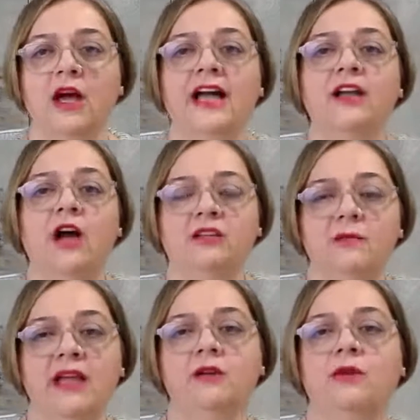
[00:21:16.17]
I got
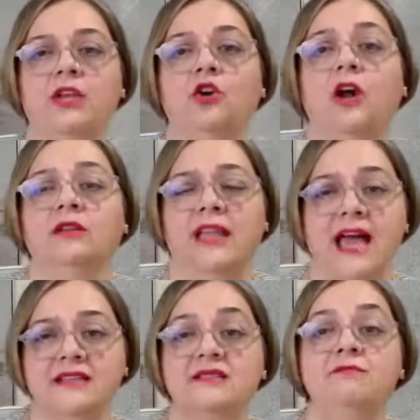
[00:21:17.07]
my green card
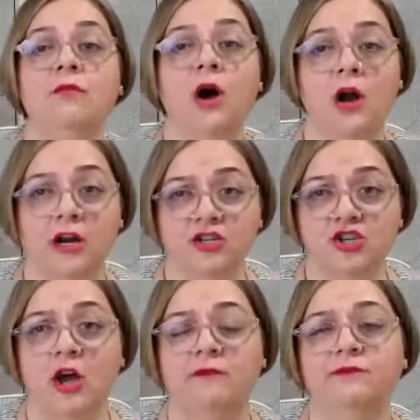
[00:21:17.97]
last
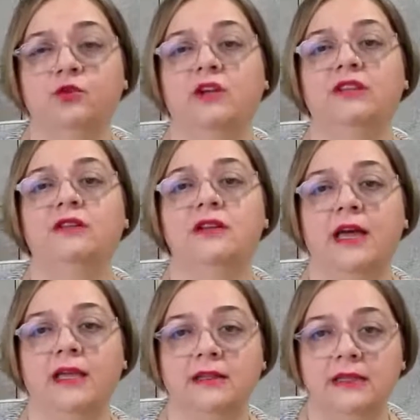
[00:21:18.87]
March of
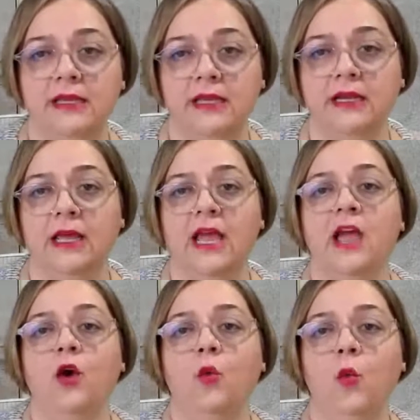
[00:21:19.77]
2019.
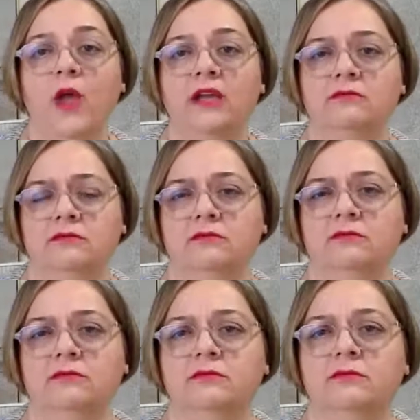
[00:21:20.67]

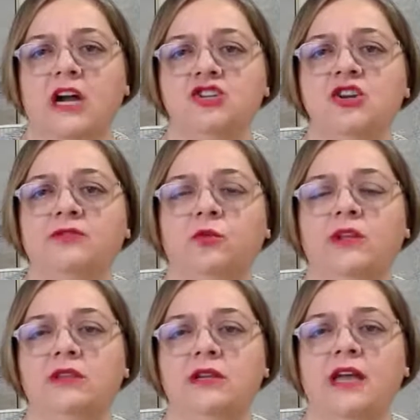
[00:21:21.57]
March of
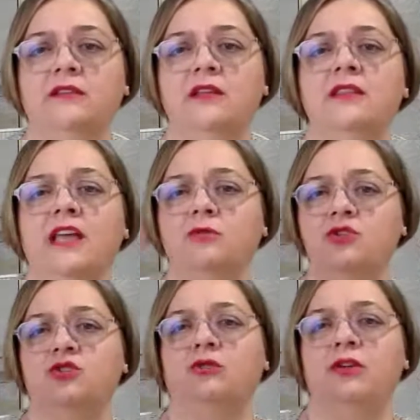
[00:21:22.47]
2019, that
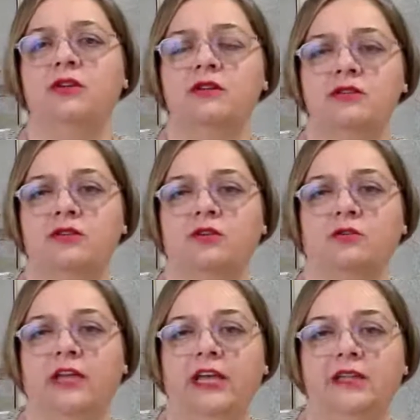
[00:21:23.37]
was 2 years
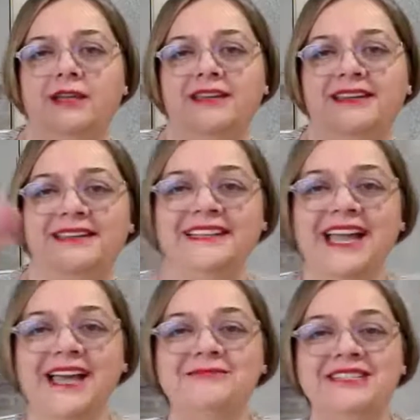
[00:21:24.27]
ago, lady.
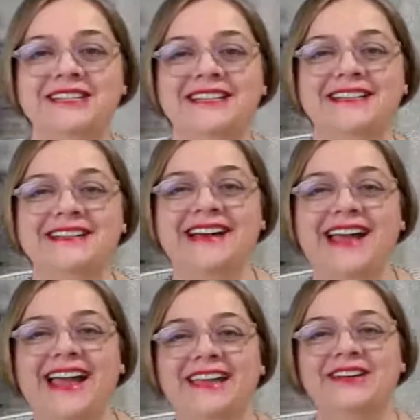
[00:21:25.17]
Angie,
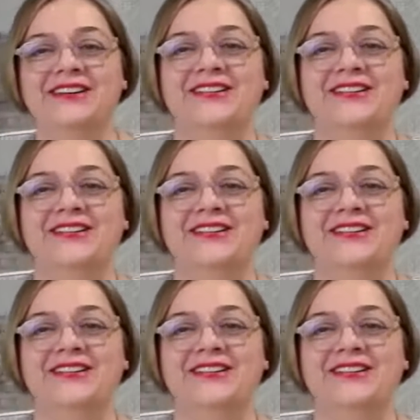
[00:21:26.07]
okay,